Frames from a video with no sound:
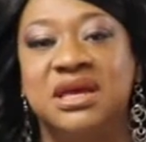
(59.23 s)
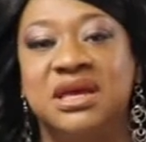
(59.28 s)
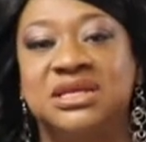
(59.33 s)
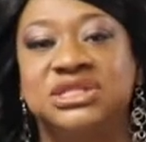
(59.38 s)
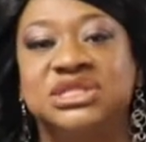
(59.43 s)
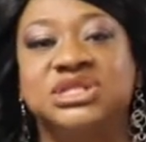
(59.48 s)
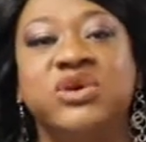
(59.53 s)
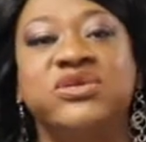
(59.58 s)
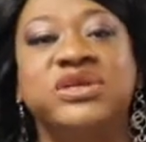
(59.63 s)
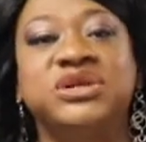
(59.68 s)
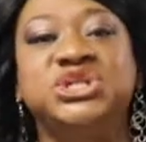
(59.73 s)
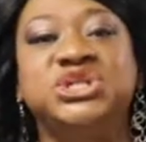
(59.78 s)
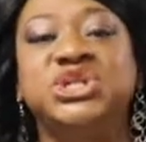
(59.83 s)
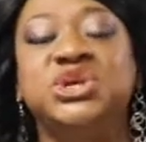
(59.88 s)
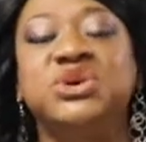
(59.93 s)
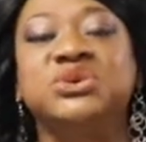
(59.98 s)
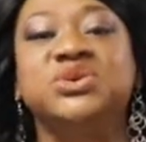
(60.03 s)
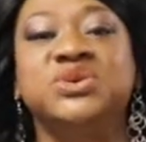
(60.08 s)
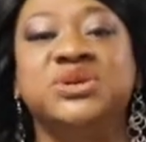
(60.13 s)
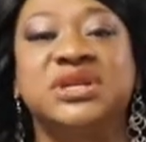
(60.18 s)
So the
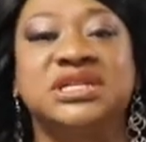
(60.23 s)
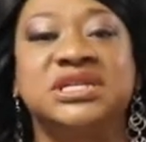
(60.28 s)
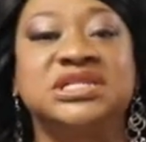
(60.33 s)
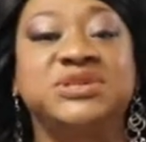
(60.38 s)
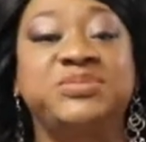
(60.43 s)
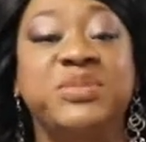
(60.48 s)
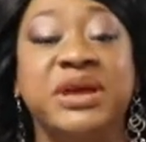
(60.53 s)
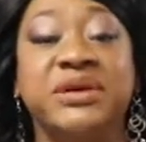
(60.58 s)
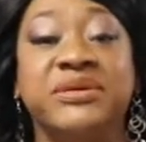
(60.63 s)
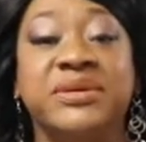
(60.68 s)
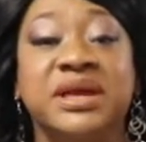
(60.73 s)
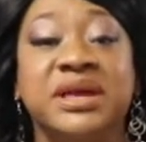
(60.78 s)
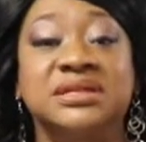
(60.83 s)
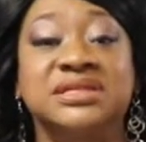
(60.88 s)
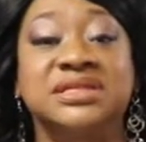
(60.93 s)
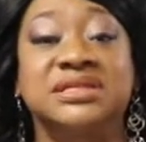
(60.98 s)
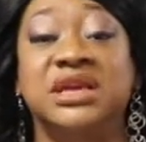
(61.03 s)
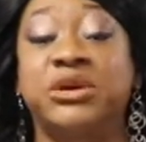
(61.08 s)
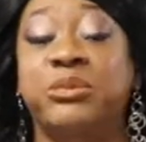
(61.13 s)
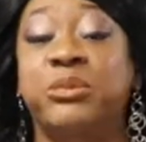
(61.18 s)
children
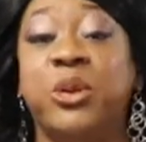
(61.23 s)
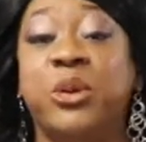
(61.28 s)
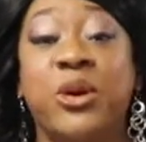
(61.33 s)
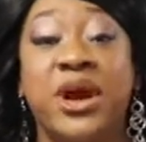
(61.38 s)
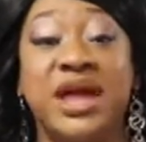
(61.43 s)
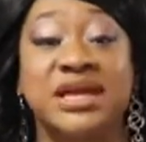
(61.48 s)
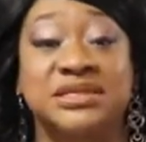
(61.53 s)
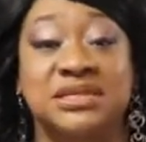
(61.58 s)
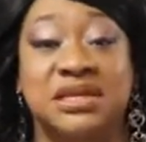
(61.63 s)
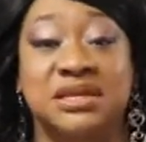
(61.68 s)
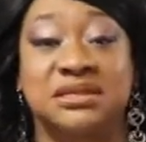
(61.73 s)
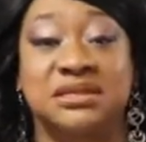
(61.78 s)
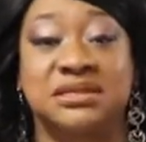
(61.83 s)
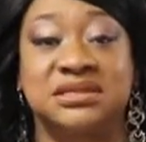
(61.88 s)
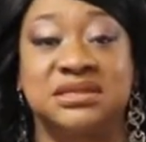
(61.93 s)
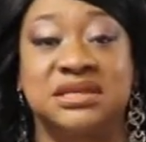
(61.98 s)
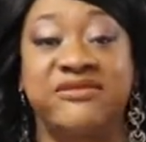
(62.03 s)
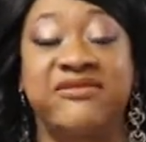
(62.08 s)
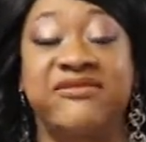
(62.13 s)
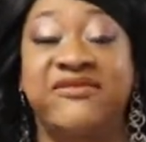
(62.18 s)
experience their
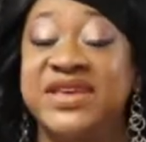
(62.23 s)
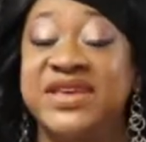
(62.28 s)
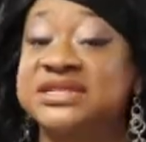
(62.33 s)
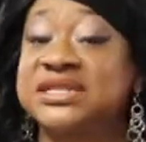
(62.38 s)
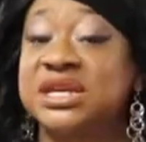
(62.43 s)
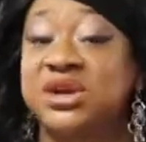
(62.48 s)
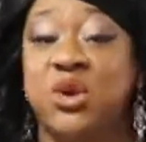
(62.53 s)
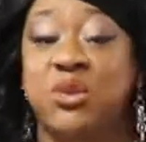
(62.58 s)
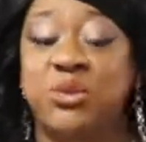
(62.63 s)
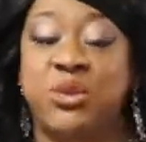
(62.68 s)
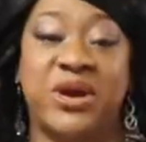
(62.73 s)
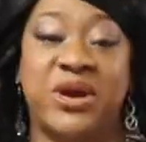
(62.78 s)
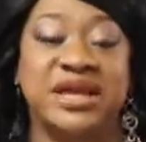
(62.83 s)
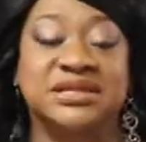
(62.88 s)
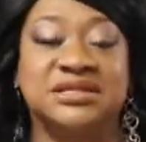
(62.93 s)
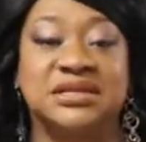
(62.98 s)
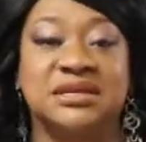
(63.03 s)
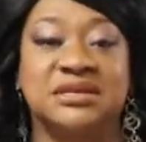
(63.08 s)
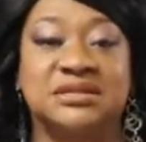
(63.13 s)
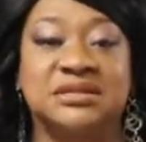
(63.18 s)
presence, physical
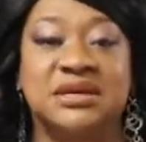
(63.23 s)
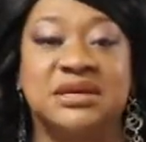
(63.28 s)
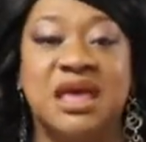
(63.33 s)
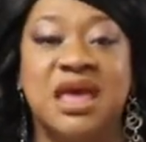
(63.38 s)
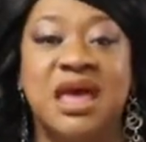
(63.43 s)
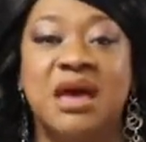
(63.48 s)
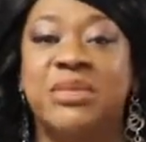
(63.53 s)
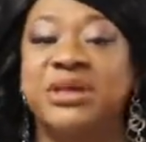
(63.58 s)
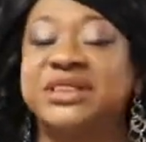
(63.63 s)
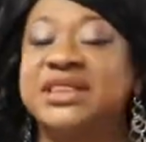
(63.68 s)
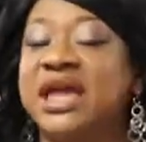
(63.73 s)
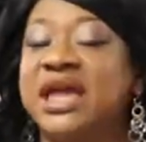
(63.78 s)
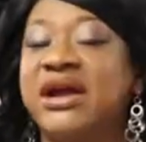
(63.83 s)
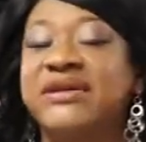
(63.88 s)
presence, but they